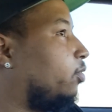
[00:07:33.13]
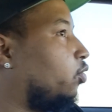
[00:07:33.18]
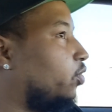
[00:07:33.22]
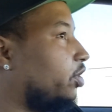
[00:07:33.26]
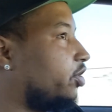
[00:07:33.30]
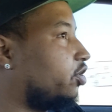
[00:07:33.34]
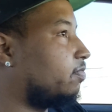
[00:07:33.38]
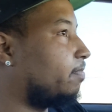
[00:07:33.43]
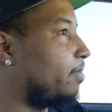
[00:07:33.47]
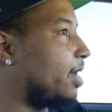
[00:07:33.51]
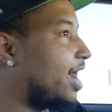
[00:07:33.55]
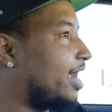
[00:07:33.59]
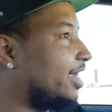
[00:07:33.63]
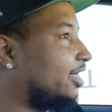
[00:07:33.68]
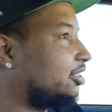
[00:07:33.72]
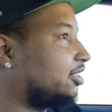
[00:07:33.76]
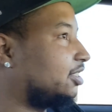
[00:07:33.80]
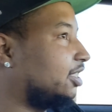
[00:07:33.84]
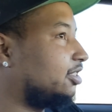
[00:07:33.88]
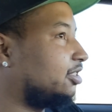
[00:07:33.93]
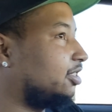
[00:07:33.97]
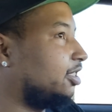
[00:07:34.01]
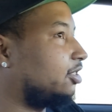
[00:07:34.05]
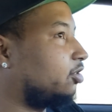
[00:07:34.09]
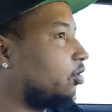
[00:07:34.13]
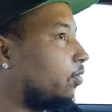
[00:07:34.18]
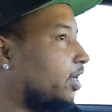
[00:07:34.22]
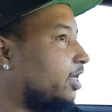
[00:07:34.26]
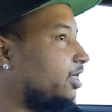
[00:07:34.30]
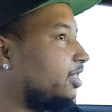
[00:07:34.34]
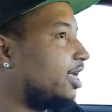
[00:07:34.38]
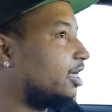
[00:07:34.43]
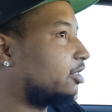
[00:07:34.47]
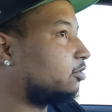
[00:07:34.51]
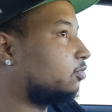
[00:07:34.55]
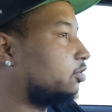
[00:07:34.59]
But when you buy a
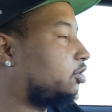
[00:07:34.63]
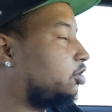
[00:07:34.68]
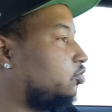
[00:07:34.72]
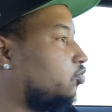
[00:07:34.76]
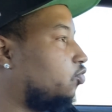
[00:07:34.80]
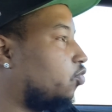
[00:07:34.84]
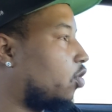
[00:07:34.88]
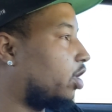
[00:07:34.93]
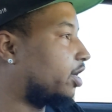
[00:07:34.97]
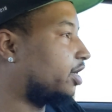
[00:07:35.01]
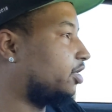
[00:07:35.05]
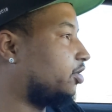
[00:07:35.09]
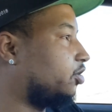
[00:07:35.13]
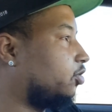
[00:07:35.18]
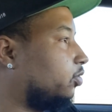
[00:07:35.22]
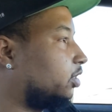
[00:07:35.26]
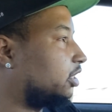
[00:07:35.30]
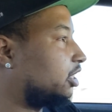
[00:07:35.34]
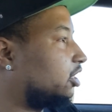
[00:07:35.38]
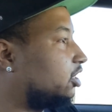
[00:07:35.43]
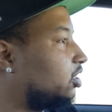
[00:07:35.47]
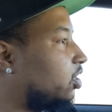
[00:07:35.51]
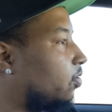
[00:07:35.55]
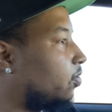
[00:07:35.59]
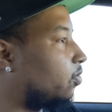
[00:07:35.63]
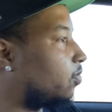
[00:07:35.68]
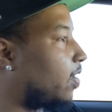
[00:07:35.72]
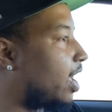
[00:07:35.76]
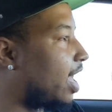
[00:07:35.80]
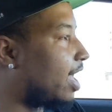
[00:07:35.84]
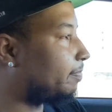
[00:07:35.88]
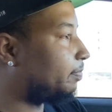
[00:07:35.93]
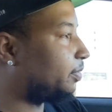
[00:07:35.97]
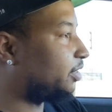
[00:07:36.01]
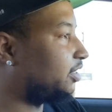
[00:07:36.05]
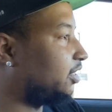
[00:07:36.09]
63, that's what you want to do, is the total
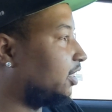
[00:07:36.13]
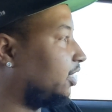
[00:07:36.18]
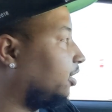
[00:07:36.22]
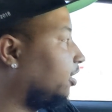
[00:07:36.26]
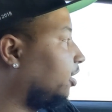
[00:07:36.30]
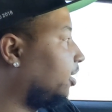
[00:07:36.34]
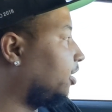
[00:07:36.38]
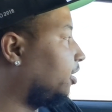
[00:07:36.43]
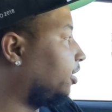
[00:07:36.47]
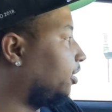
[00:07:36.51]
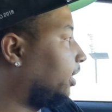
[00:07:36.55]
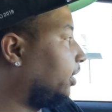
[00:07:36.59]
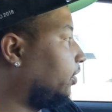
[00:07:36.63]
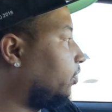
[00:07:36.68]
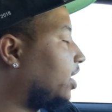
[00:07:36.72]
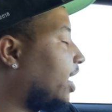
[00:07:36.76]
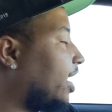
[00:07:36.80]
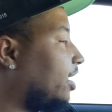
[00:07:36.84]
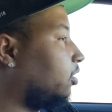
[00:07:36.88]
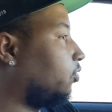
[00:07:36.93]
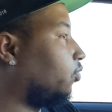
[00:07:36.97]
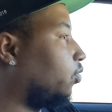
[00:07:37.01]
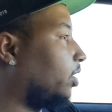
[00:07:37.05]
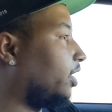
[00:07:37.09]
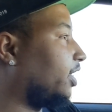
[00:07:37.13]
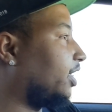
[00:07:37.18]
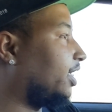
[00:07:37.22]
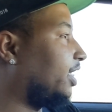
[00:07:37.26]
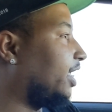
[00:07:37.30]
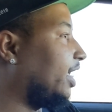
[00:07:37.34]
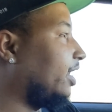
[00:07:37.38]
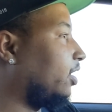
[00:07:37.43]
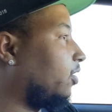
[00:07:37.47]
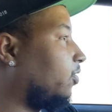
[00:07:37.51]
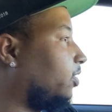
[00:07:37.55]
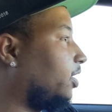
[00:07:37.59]
opposite. You kind of want to
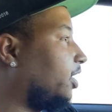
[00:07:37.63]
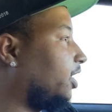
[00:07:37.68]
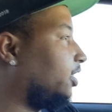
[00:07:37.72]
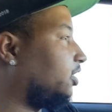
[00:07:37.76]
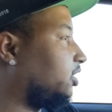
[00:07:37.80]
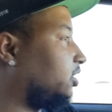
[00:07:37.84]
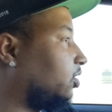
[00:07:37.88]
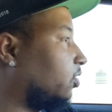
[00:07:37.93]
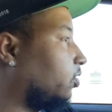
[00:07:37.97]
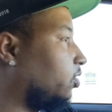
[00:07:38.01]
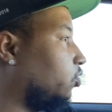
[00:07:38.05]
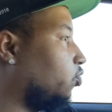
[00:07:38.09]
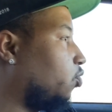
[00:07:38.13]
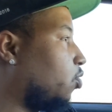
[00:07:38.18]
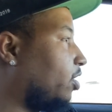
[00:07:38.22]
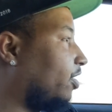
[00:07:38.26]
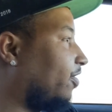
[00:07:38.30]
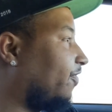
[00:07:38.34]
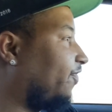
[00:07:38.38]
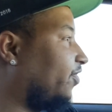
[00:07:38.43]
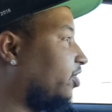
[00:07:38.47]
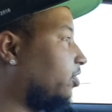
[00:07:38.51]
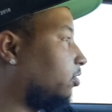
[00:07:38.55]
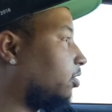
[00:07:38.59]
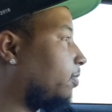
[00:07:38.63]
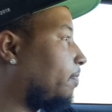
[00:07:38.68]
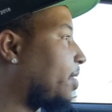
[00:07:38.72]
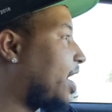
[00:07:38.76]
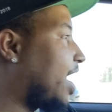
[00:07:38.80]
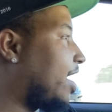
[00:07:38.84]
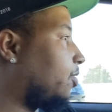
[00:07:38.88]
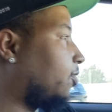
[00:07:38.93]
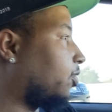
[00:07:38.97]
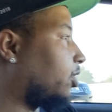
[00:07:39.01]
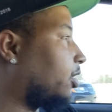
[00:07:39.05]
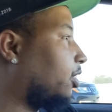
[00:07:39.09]
get on it, so you want to feel the
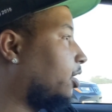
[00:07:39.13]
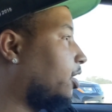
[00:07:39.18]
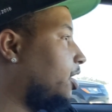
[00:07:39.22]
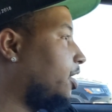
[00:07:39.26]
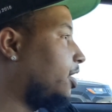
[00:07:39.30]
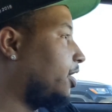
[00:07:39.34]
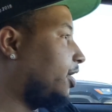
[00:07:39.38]
power.